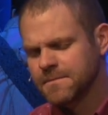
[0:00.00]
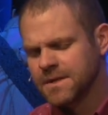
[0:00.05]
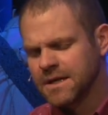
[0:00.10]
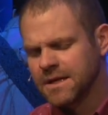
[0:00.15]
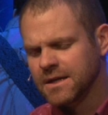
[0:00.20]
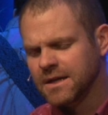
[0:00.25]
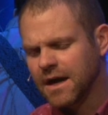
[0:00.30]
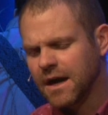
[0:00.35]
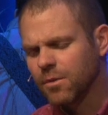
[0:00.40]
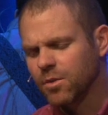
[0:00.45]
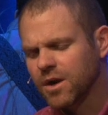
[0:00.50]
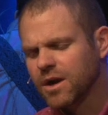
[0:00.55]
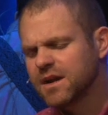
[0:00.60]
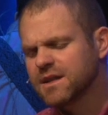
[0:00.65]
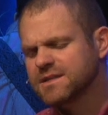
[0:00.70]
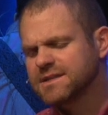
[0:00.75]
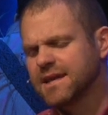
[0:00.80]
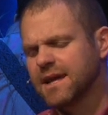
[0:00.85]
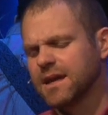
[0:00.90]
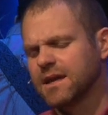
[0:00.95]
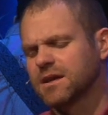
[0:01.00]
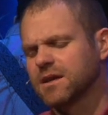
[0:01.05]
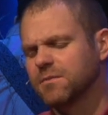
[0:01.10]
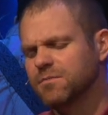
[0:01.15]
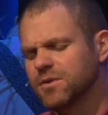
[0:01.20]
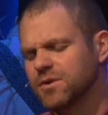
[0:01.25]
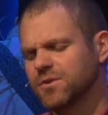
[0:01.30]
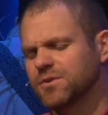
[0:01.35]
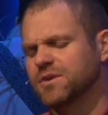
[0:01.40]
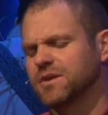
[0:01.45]
And God, we're going to take
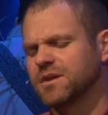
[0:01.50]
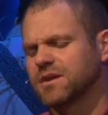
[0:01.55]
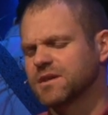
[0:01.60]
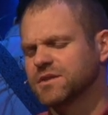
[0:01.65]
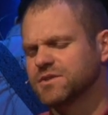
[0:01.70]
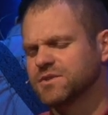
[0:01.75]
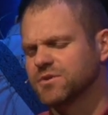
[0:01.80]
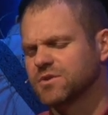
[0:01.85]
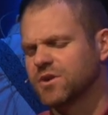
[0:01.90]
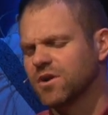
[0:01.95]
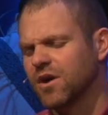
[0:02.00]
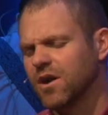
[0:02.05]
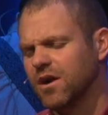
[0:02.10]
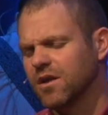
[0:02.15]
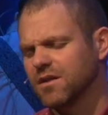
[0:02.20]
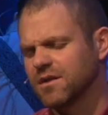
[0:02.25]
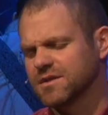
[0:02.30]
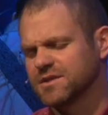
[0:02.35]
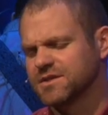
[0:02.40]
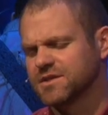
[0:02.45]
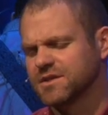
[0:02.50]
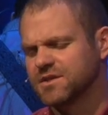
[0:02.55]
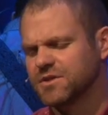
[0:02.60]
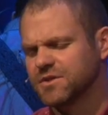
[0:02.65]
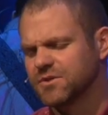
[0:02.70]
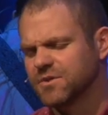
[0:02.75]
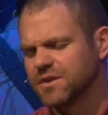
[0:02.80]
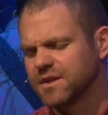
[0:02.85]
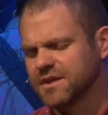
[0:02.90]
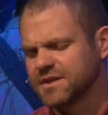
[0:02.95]
communion because you call us to
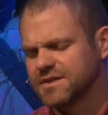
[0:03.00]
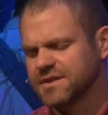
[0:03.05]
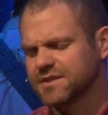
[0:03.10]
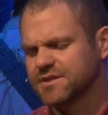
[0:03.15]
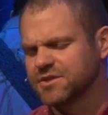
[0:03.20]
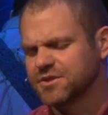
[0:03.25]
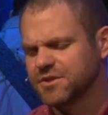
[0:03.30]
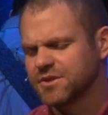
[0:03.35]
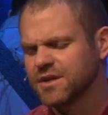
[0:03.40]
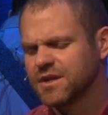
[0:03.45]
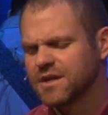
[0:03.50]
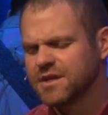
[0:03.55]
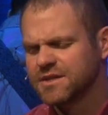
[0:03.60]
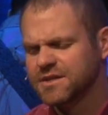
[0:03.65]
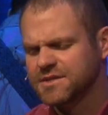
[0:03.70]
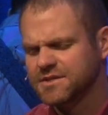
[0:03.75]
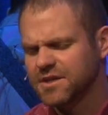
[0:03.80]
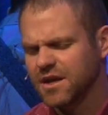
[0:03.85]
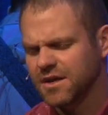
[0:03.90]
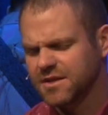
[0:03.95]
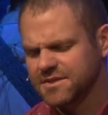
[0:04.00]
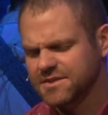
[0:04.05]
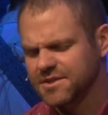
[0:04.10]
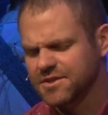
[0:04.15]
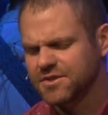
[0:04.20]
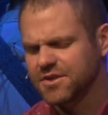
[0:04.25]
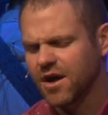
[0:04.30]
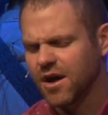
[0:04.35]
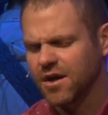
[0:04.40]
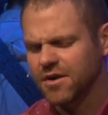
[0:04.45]
do this as your sons
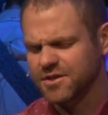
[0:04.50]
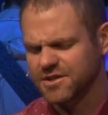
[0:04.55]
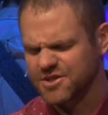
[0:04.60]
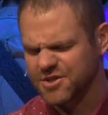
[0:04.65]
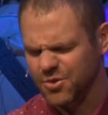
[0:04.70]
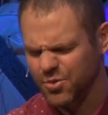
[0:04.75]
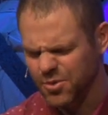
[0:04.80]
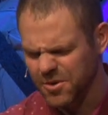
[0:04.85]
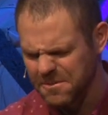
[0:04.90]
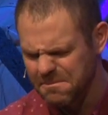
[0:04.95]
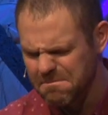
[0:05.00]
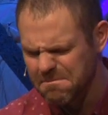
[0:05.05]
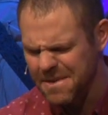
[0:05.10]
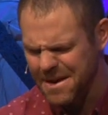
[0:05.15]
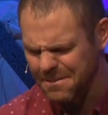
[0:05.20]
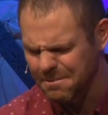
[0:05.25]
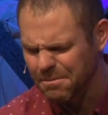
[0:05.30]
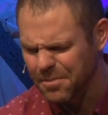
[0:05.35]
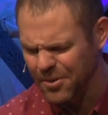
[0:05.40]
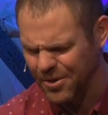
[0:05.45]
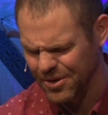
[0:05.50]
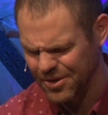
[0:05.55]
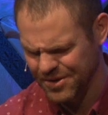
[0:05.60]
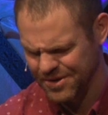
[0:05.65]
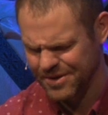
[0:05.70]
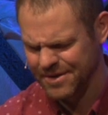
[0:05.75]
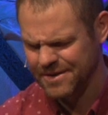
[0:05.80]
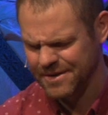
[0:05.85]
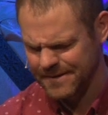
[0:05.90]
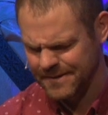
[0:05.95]
and daughters to
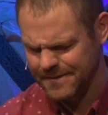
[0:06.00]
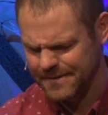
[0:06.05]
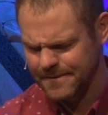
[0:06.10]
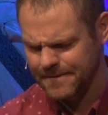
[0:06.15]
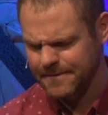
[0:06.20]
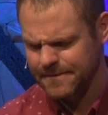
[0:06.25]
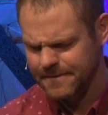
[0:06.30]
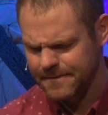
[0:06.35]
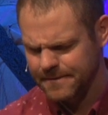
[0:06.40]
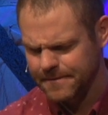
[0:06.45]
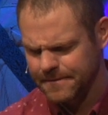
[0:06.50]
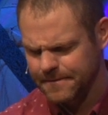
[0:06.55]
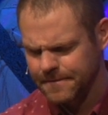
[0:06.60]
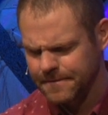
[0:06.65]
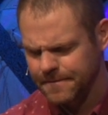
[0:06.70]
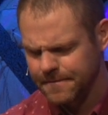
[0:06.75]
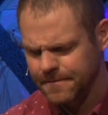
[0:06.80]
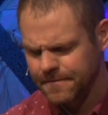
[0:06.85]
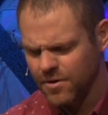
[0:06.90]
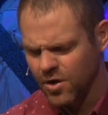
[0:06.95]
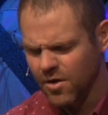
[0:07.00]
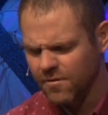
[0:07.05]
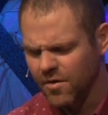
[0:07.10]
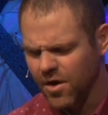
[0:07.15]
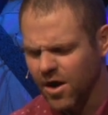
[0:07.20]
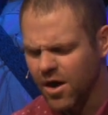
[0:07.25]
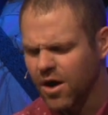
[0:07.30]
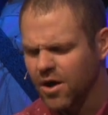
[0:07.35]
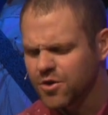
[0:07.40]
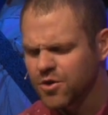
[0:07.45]
remember of
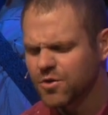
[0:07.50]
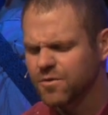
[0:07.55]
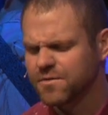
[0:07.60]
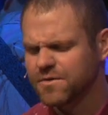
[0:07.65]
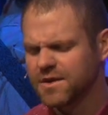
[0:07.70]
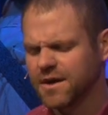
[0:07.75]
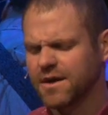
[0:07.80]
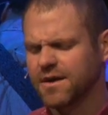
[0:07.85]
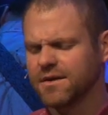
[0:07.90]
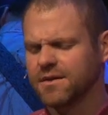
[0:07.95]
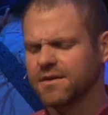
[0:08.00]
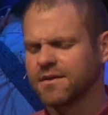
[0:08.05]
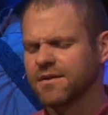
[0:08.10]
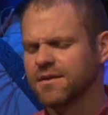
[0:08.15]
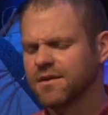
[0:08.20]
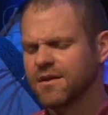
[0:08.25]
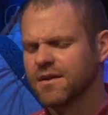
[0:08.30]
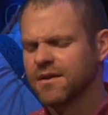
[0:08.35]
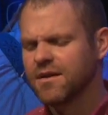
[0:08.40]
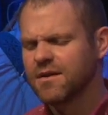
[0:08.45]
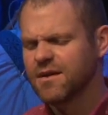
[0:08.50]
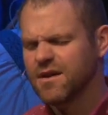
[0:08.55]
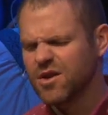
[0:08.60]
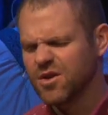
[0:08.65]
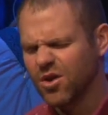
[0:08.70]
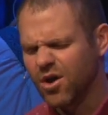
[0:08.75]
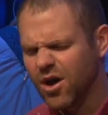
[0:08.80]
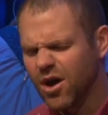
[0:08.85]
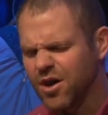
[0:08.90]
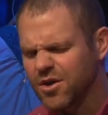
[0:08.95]
all you've done
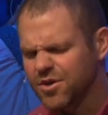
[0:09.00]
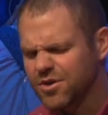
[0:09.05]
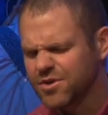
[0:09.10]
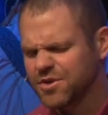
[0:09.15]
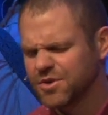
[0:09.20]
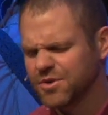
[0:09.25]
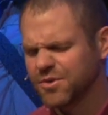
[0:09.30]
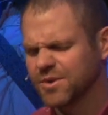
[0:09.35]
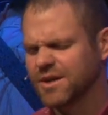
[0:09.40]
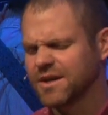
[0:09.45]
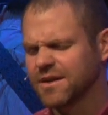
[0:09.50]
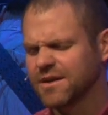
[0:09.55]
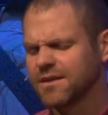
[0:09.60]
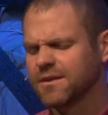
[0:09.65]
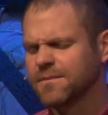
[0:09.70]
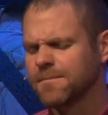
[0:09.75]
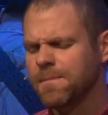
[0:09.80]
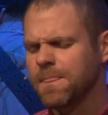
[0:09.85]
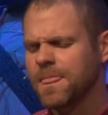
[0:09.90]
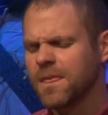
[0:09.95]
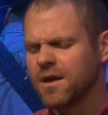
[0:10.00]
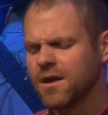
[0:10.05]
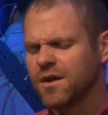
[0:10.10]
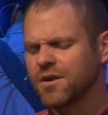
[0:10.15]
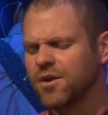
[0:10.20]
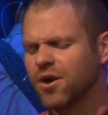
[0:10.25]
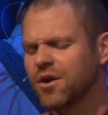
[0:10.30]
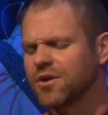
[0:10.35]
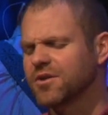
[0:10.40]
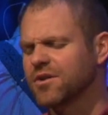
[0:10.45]
and all you're doing
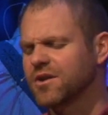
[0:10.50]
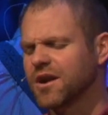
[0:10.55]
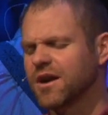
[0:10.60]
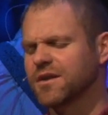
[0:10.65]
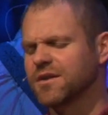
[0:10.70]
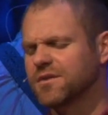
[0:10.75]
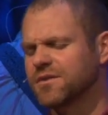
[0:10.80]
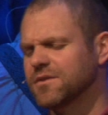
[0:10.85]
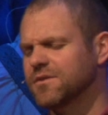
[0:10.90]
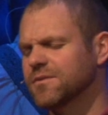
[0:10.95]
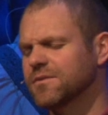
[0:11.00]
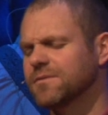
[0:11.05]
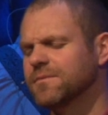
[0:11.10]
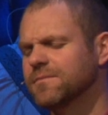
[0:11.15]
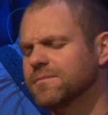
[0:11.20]
and all you're going to do.